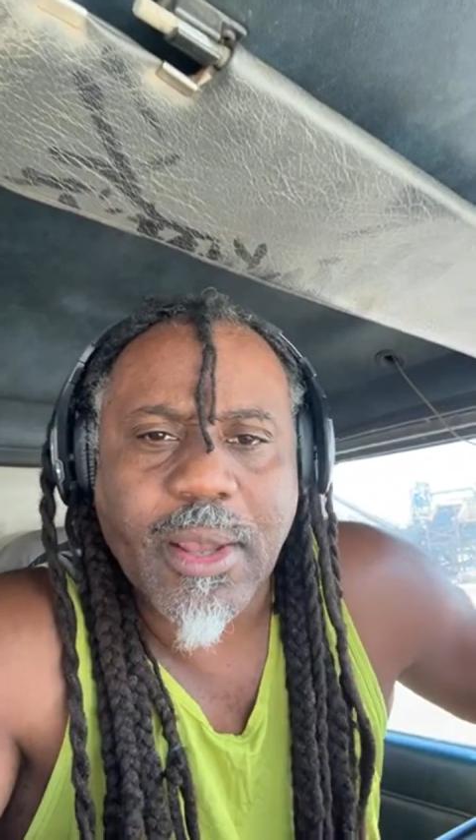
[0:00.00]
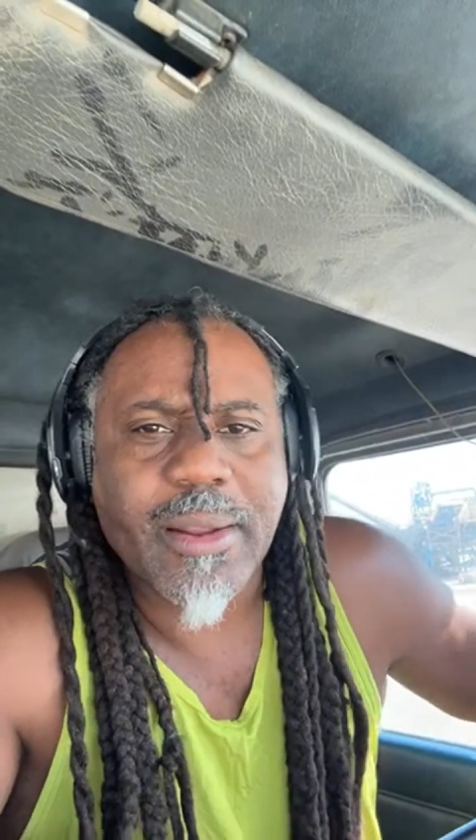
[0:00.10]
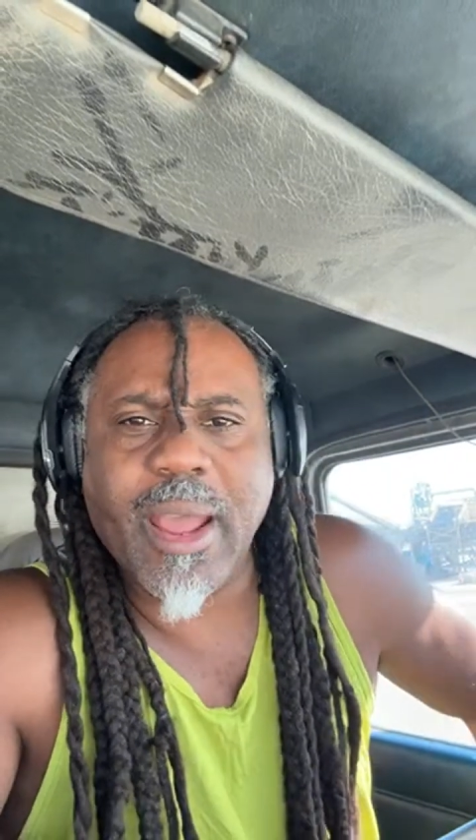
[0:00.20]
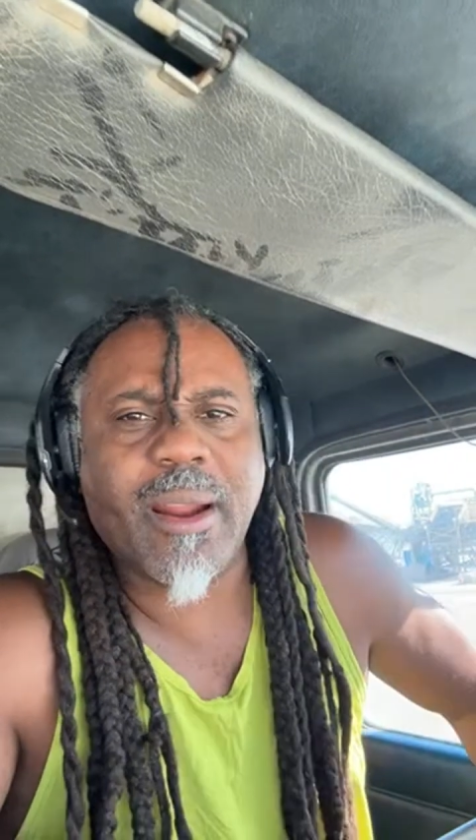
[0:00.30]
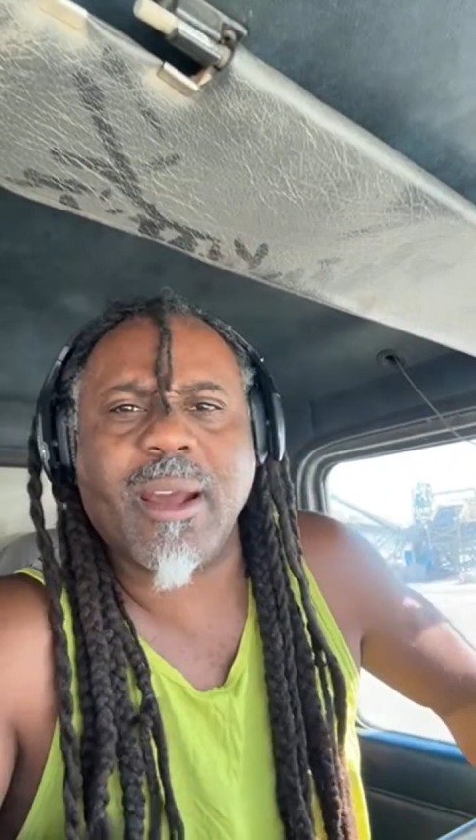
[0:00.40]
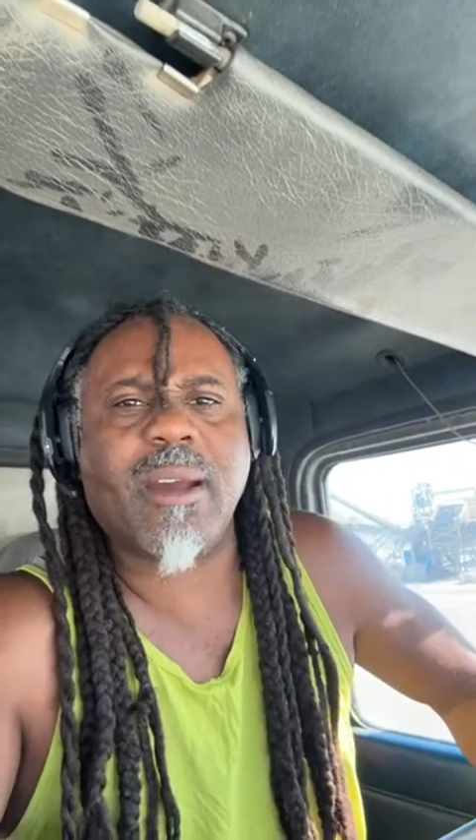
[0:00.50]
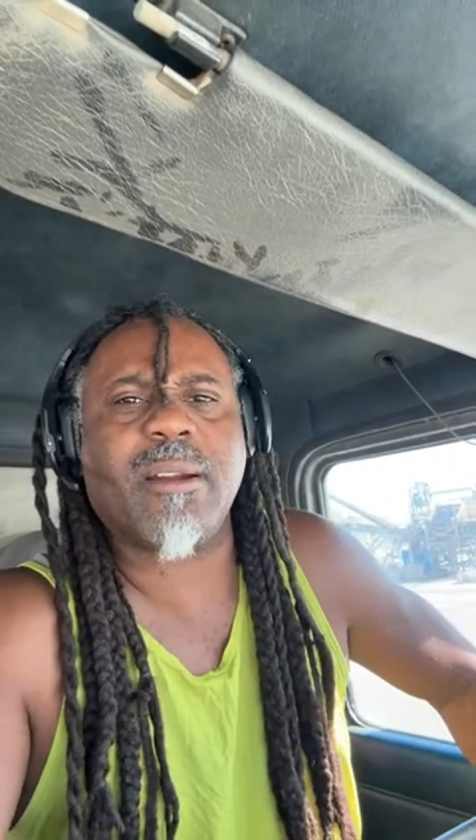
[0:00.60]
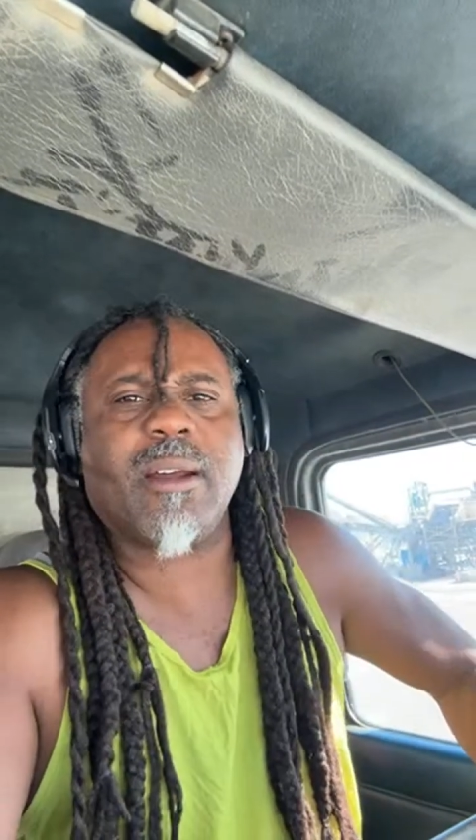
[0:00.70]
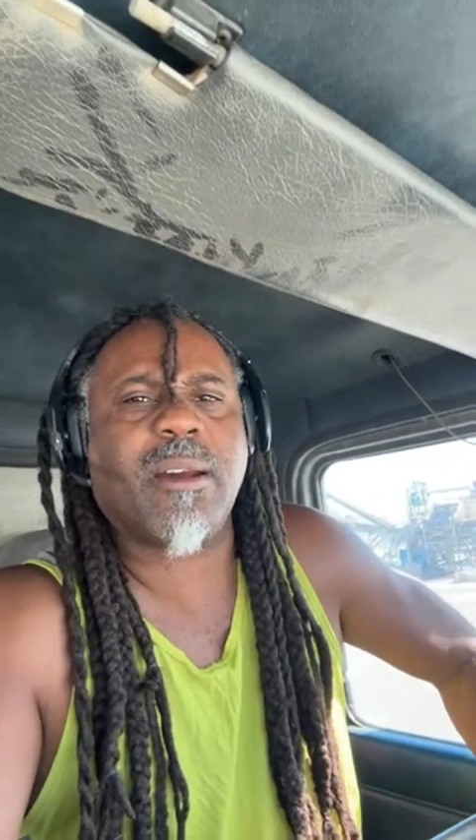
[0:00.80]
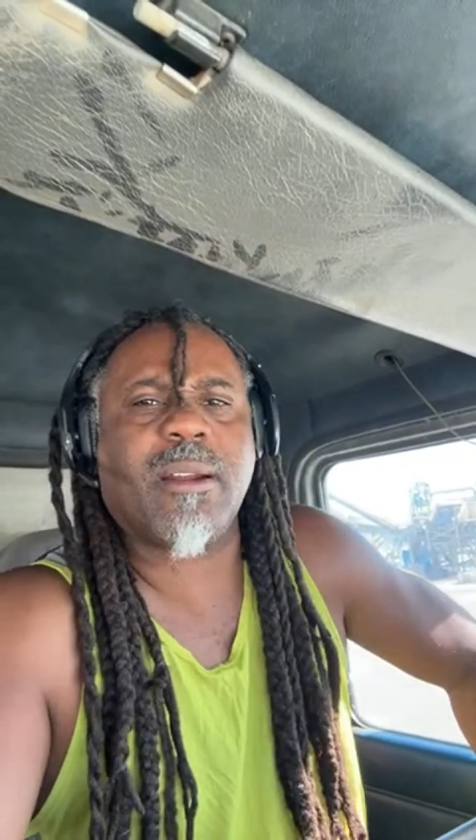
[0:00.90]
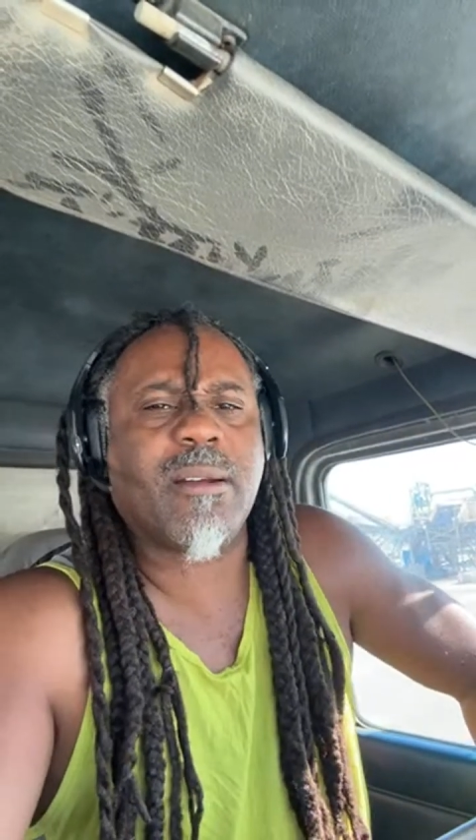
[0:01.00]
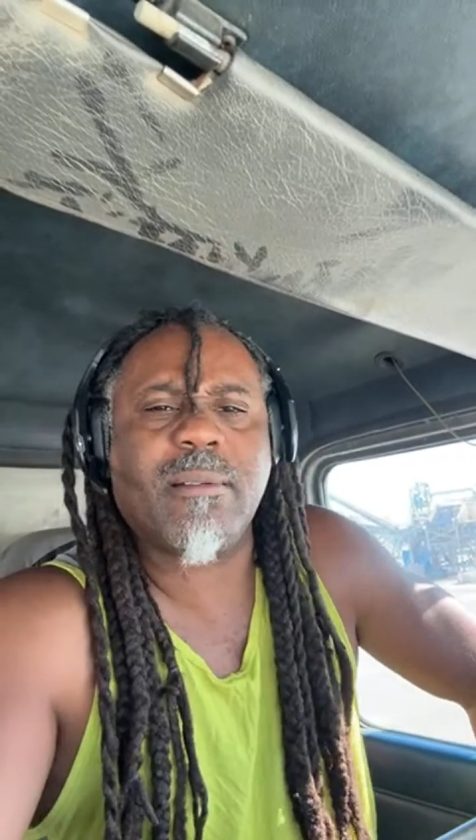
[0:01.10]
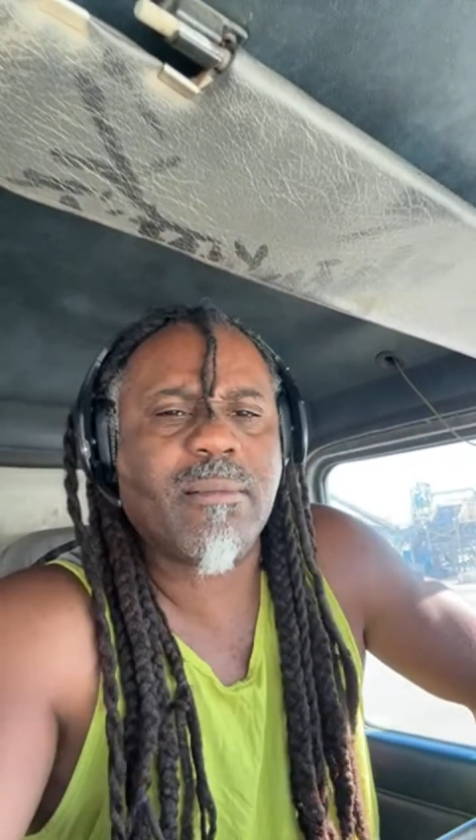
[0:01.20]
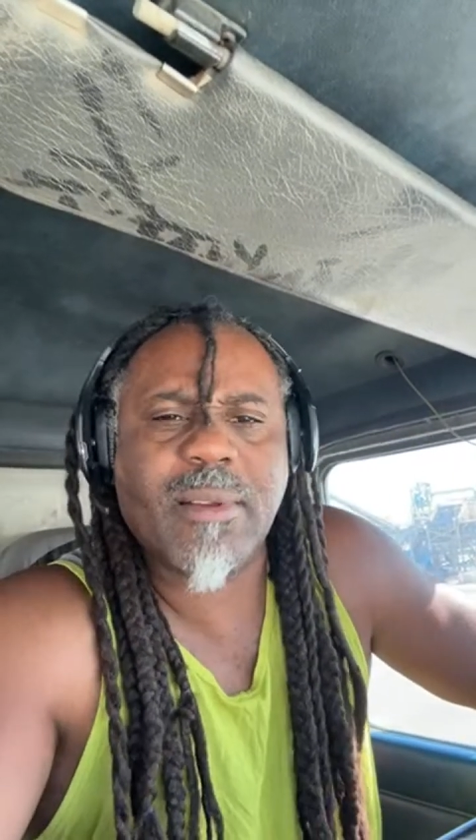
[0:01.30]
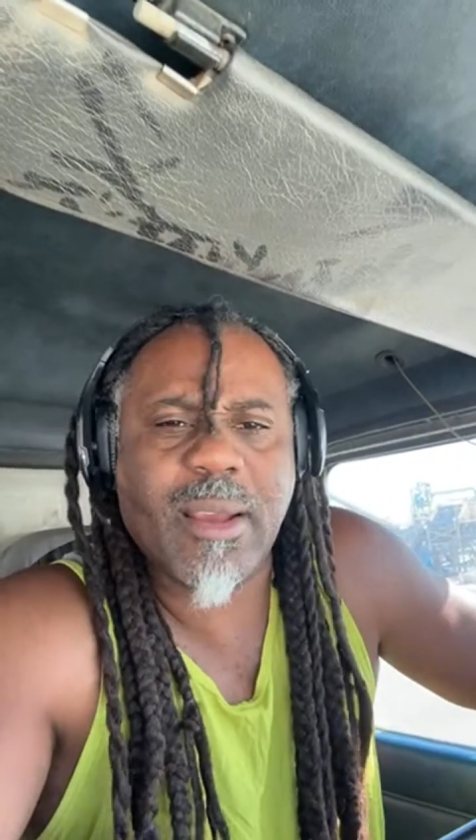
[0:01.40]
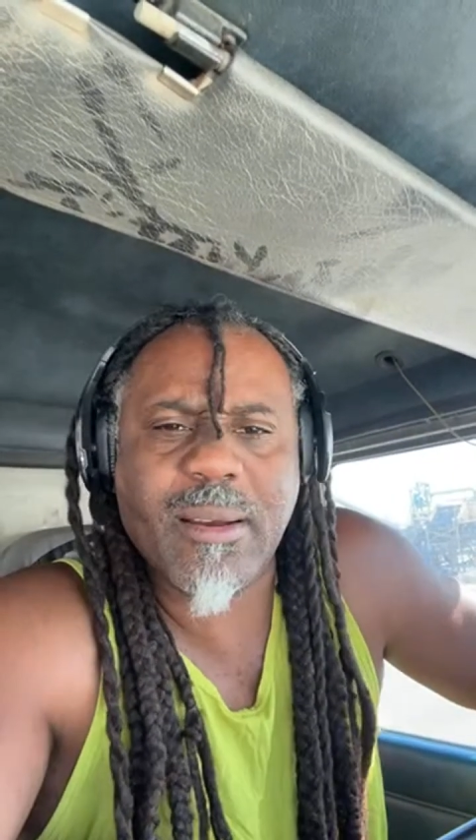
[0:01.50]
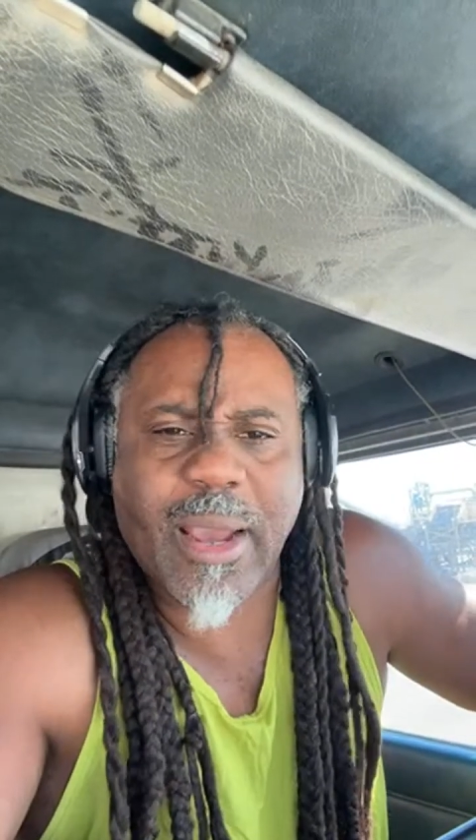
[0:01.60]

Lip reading: No, no, no, no, no, no, no.